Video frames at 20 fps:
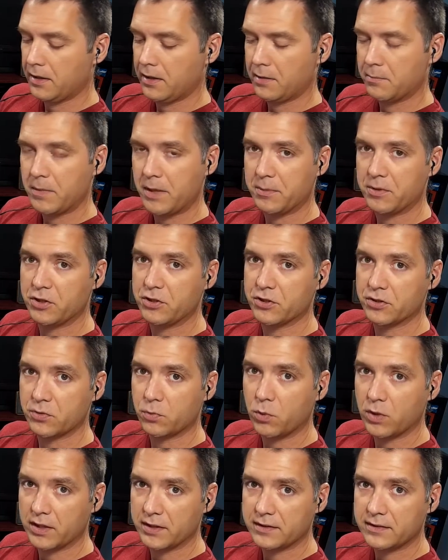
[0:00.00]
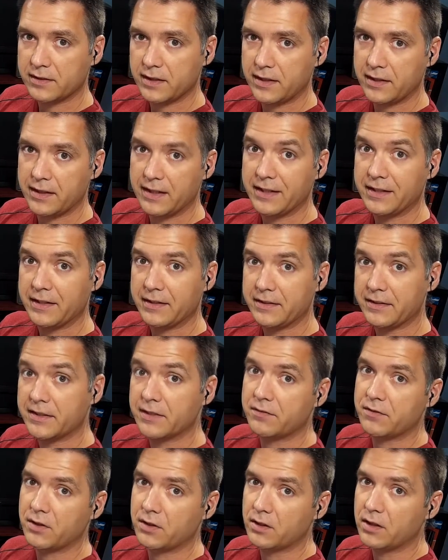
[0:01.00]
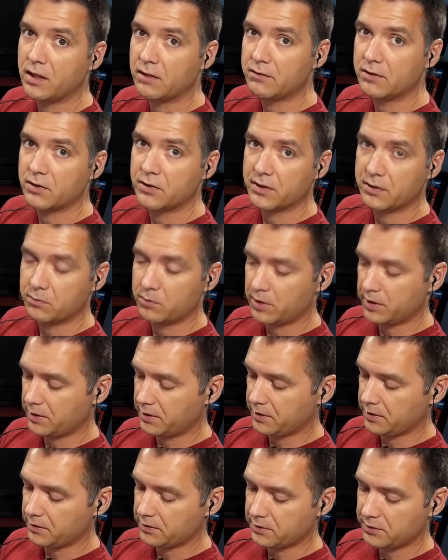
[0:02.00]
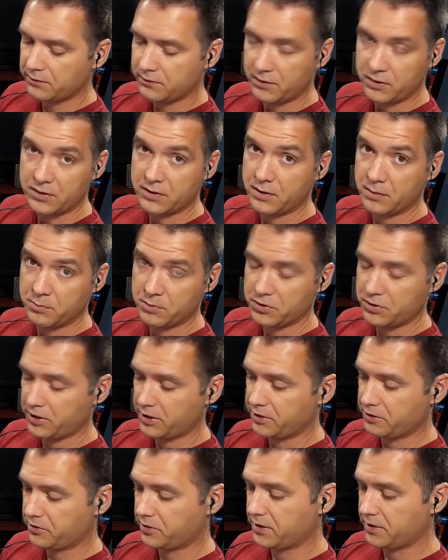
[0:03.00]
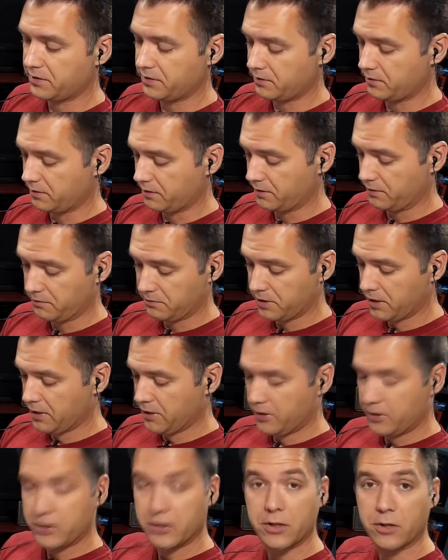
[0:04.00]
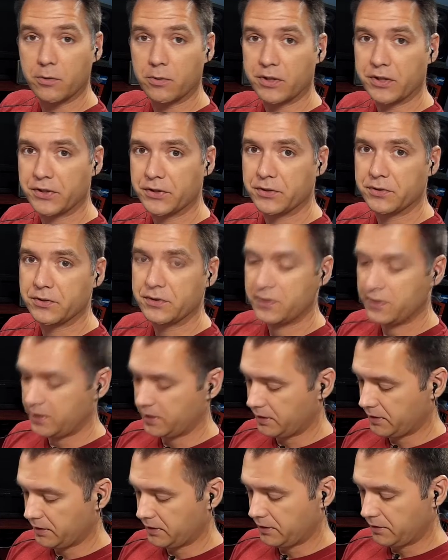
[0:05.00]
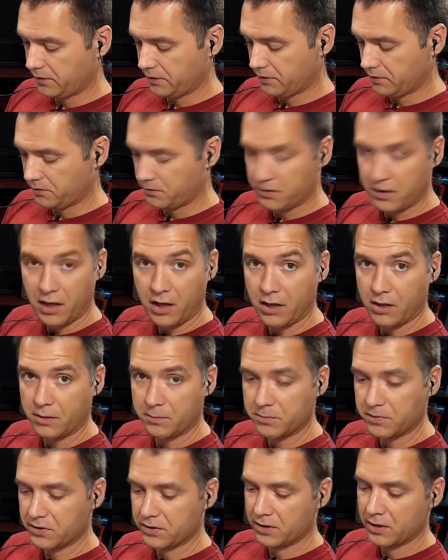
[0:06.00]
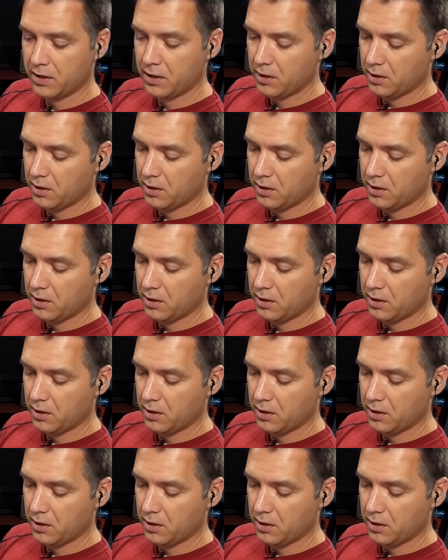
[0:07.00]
Maybe you just want to set it at a different level than what it is for some strange reason, and you don't want to use the knobs.